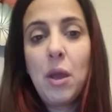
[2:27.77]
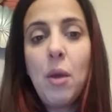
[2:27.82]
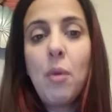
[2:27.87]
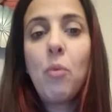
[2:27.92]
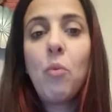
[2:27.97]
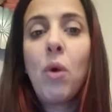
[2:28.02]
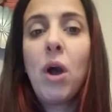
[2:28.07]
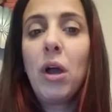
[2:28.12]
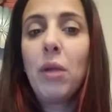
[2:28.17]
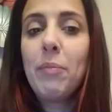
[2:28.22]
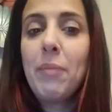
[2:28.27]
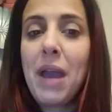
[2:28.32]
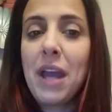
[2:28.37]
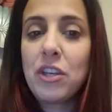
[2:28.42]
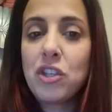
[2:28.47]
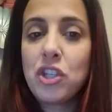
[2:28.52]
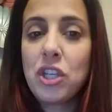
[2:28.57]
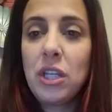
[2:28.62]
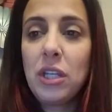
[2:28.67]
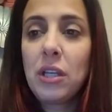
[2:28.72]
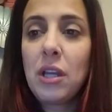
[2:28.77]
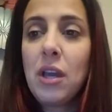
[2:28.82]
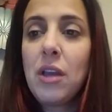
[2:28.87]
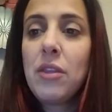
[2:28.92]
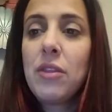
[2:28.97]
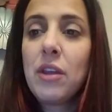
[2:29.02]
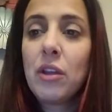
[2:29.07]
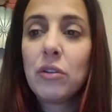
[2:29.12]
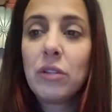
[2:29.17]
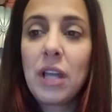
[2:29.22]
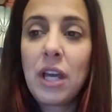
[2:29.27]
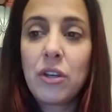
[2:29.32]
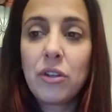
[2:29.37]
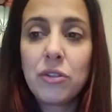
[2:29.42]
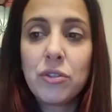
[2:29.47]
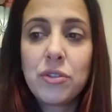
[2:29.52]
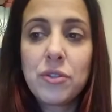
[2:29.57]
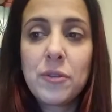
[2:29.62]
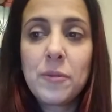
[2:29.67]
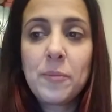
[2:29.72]
while matching their
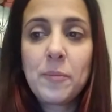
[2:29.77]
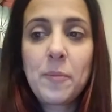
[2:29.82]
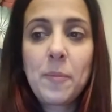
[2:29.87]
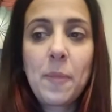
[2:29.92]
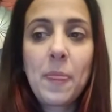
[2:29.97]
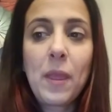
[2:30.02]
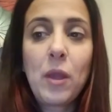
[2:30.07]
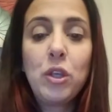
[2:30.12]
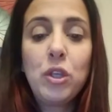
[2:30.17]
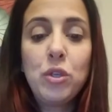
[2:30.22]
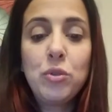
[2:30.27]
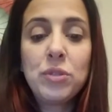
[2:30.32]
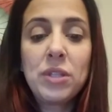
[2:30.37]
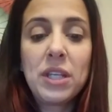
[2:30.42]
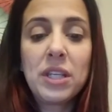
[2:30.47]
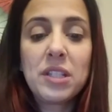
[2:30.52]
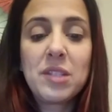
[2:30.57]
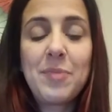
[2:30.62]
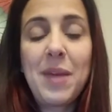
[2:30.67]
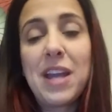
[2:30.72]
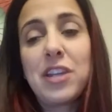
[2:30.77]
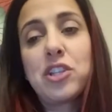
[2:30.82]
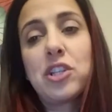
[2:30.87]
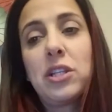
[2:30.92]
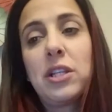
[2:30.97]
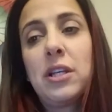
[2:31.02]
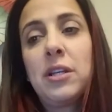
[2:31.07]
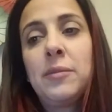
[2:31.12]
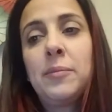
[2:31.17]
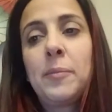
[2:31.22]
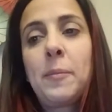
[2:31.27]
letters using a spatula.